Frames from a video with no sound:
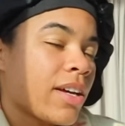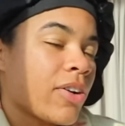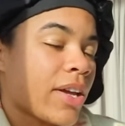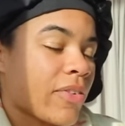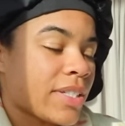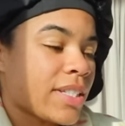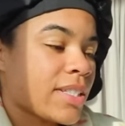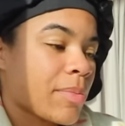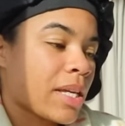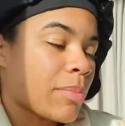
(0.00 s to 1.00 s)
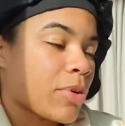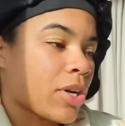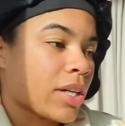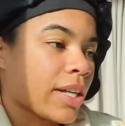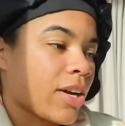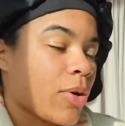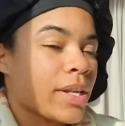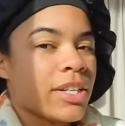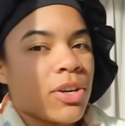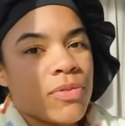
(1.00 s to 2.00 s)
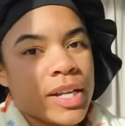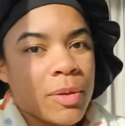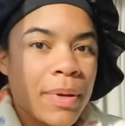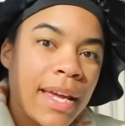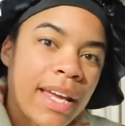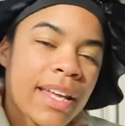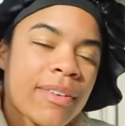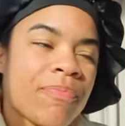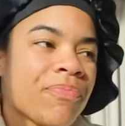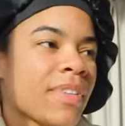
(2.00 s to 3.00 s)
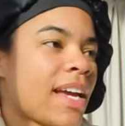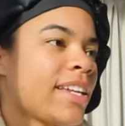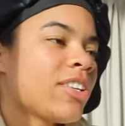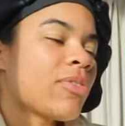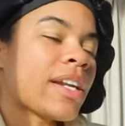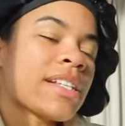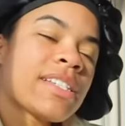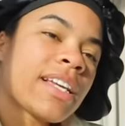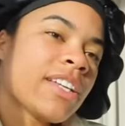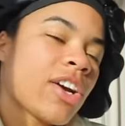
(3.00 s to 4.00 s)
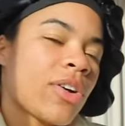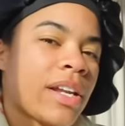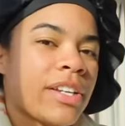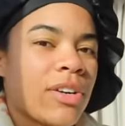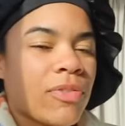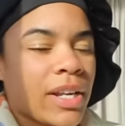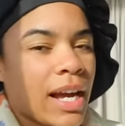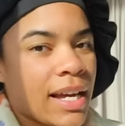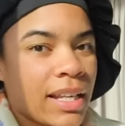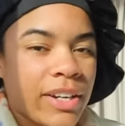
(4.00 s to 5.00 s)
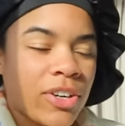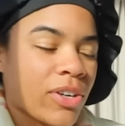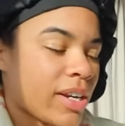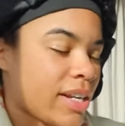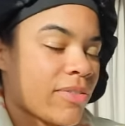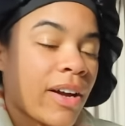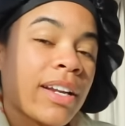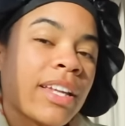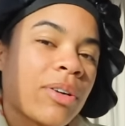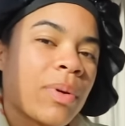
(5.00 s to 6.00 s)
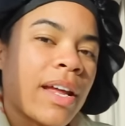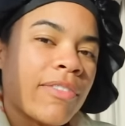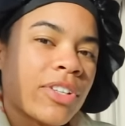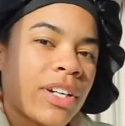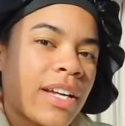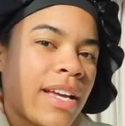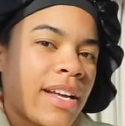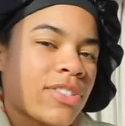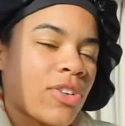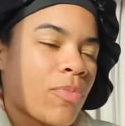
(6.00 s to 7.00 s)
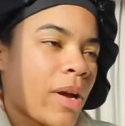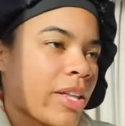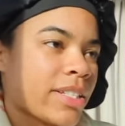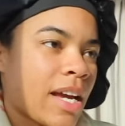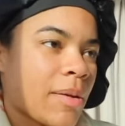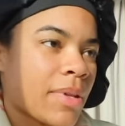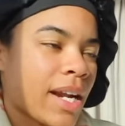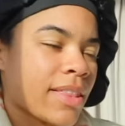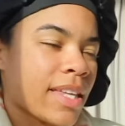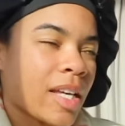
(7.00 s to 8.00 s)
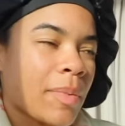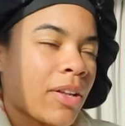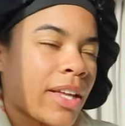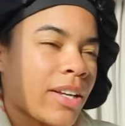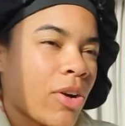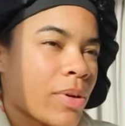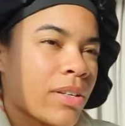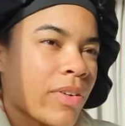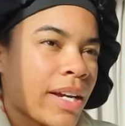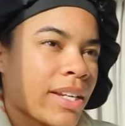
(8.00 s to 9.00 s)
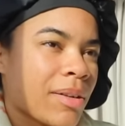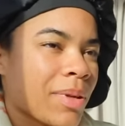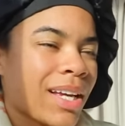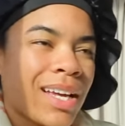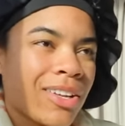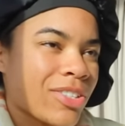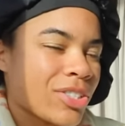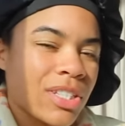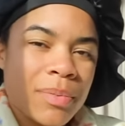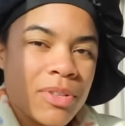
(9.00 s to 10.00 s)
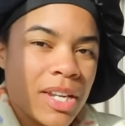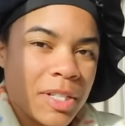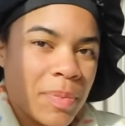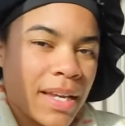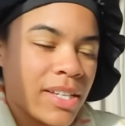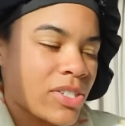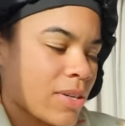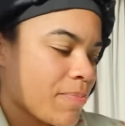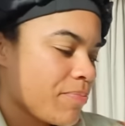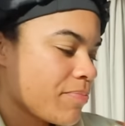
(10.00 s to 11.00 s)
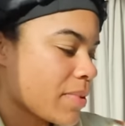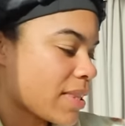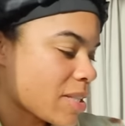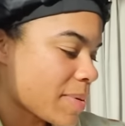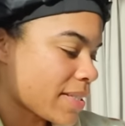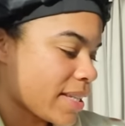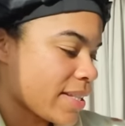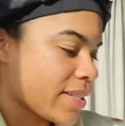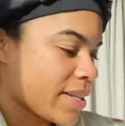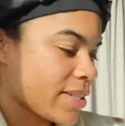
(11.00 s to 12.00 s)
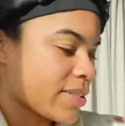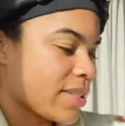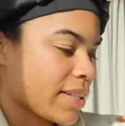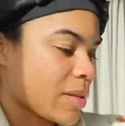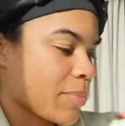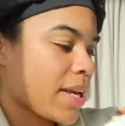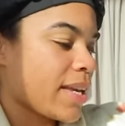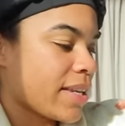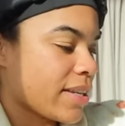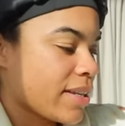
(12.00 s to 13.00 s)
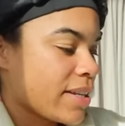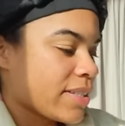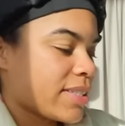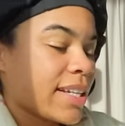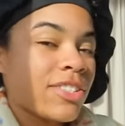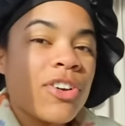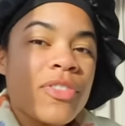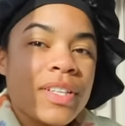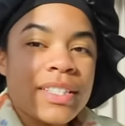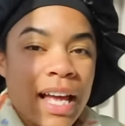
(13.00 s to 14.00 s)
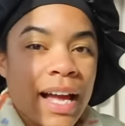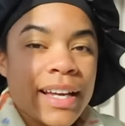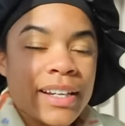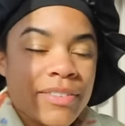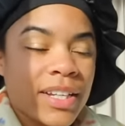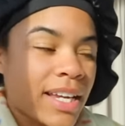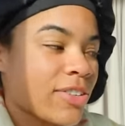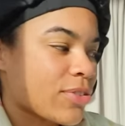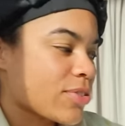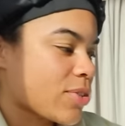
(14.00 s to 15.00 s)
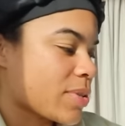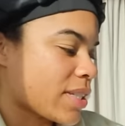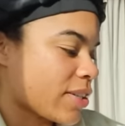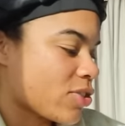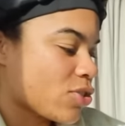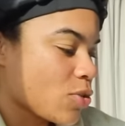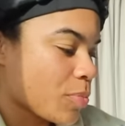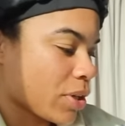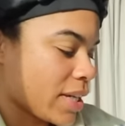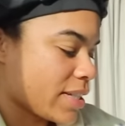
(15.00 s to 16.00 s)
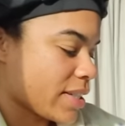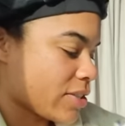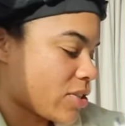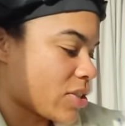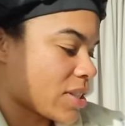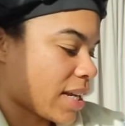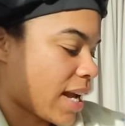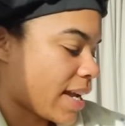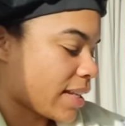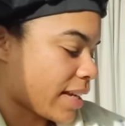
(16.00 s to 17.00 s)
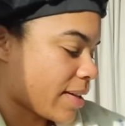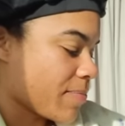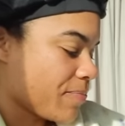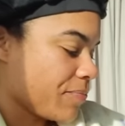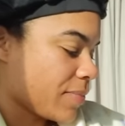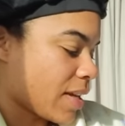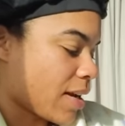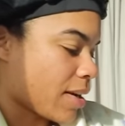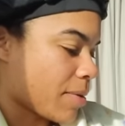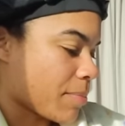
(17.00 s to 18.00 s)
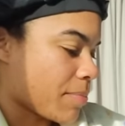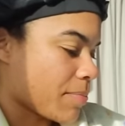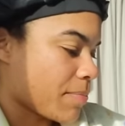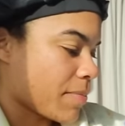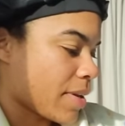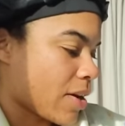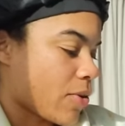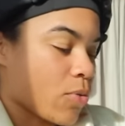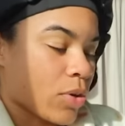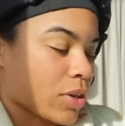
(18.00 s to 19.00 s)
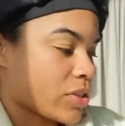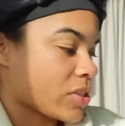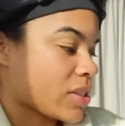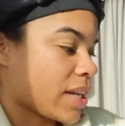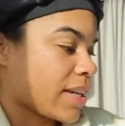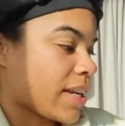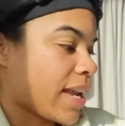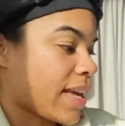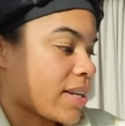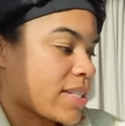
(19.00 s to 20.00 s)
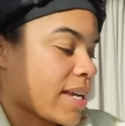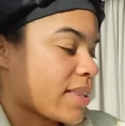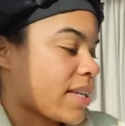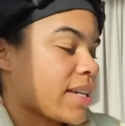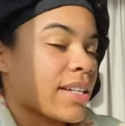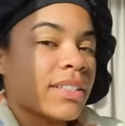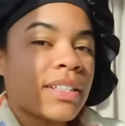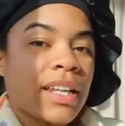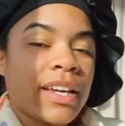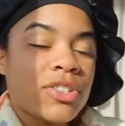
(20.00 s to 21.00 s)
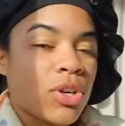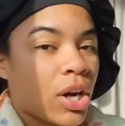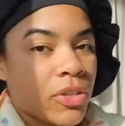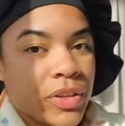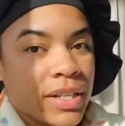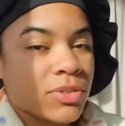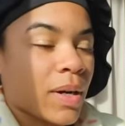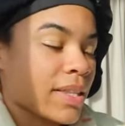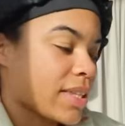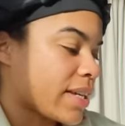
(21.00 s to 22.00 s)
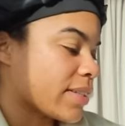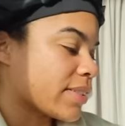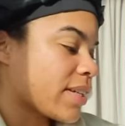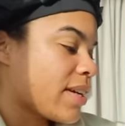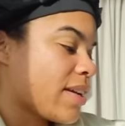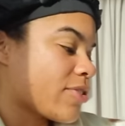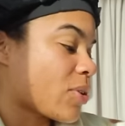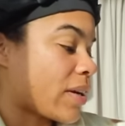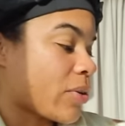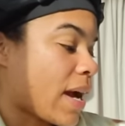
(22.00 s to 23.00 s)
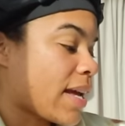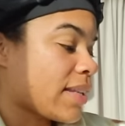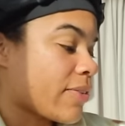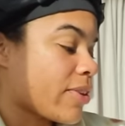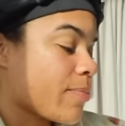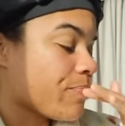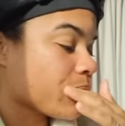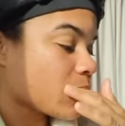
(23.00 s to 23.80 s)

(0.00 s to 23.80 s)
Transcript: okay, if I see something in a book, like, oh, I need to go find a pen, I need to go find a sticky note, I need to go find a highlighter, I need to find like whatever. And so by the time that I think about like going to find it, I'm like, eh, I'll just skip to the next page. But this makes it easy because like the pin sticks on the side of the Kindle. So it's like super easy to just like highlight um, or just like annotate things and like draw things, write things. So I don't know. I love it.